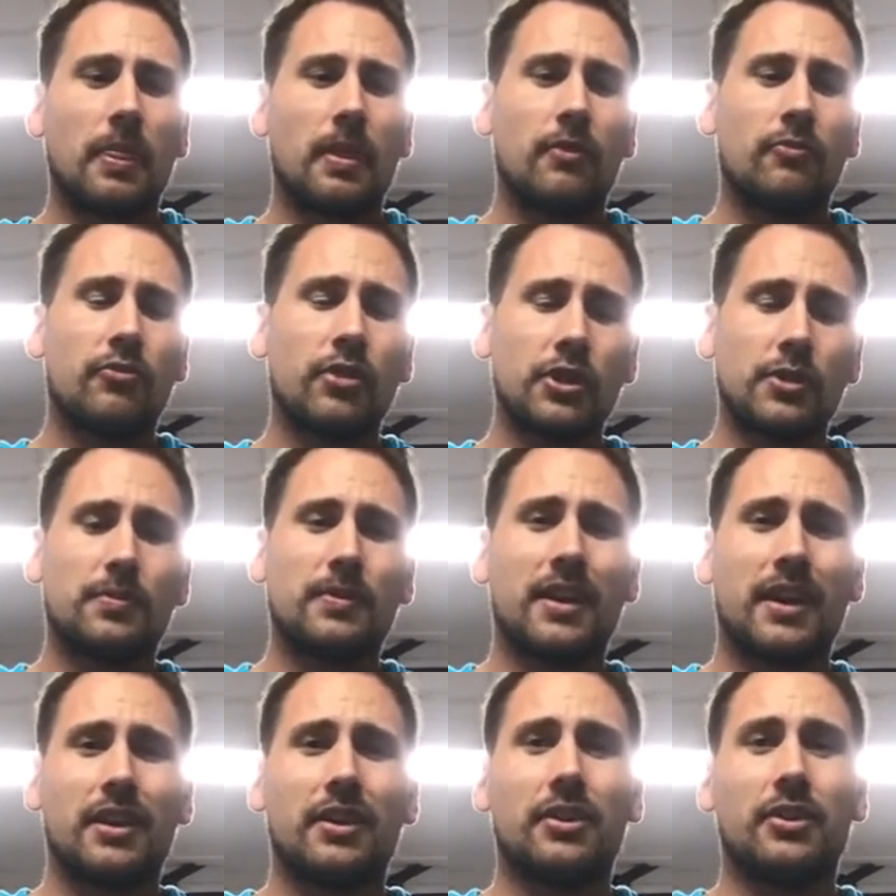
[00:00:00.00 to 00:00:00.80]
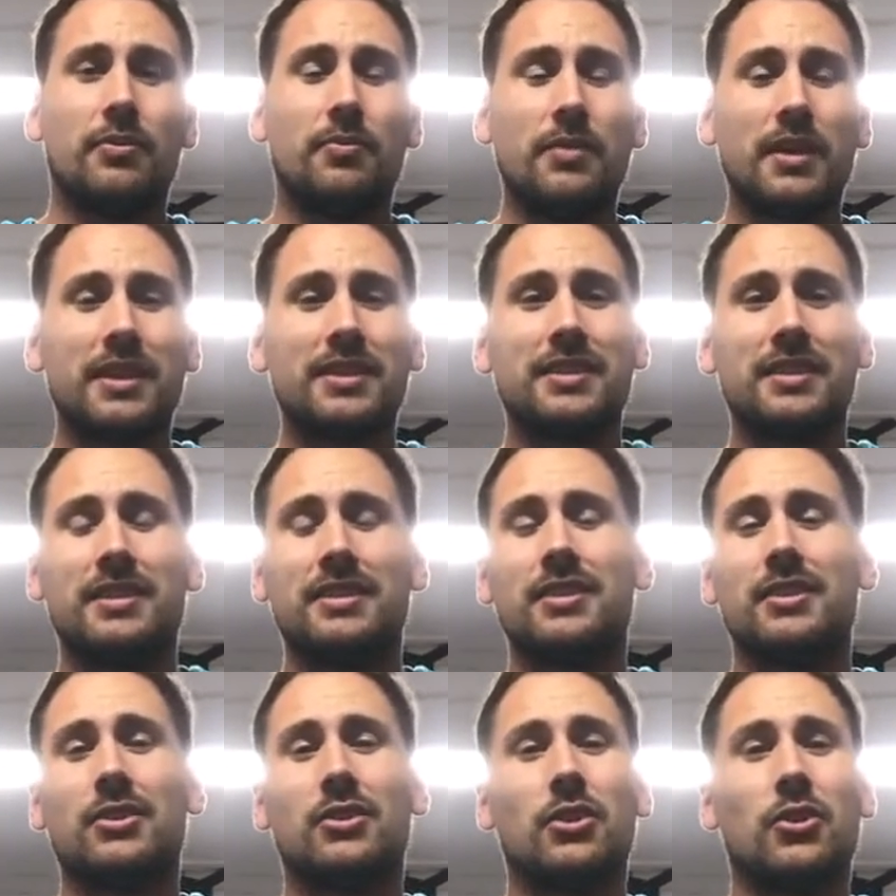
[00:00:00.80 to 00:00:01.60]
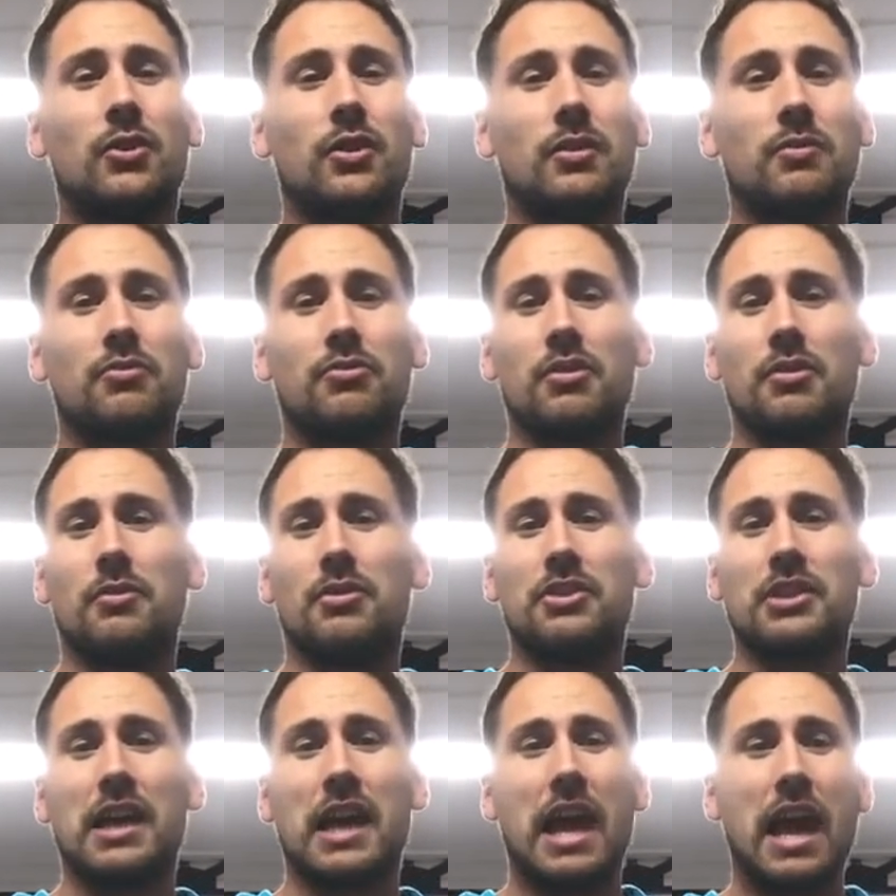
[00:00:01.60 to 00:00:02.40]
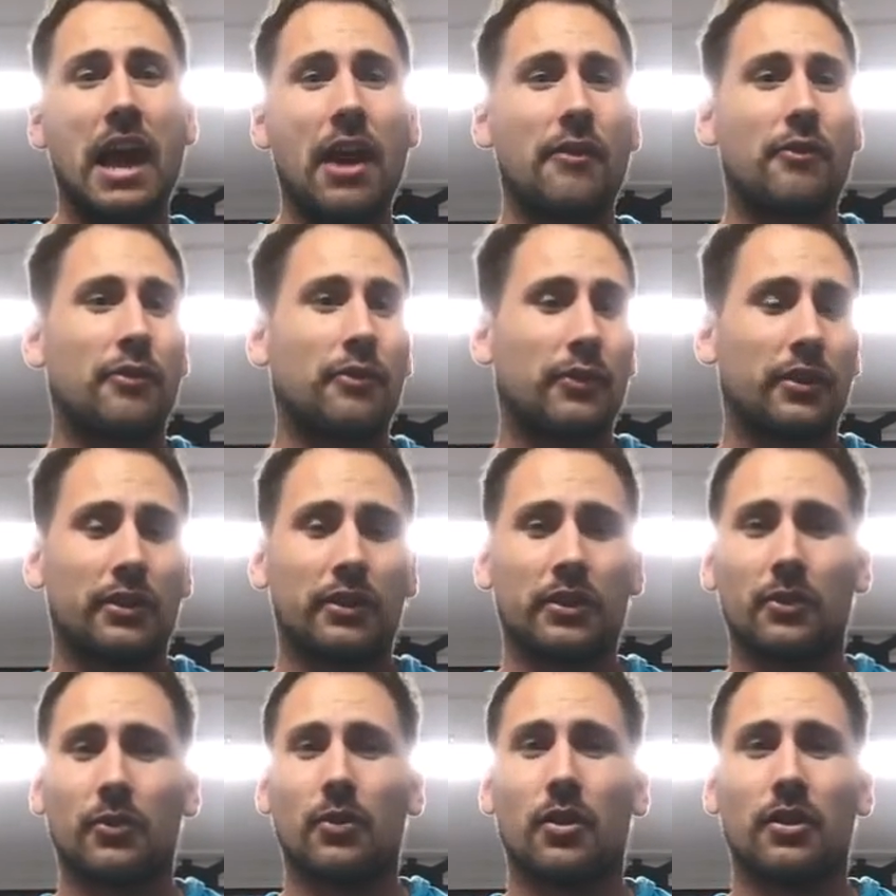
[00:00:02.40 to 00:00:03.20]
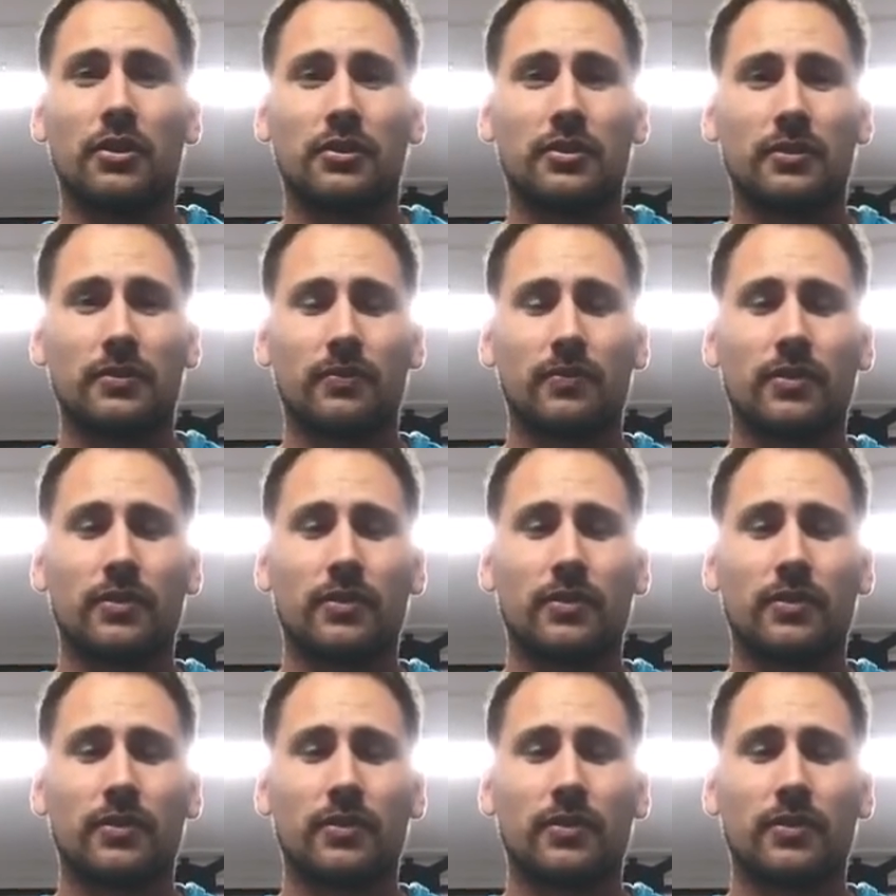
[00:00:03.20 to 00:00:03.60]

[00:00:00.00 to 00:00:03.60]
Rich Piana admitted to doing pretty much everything there was.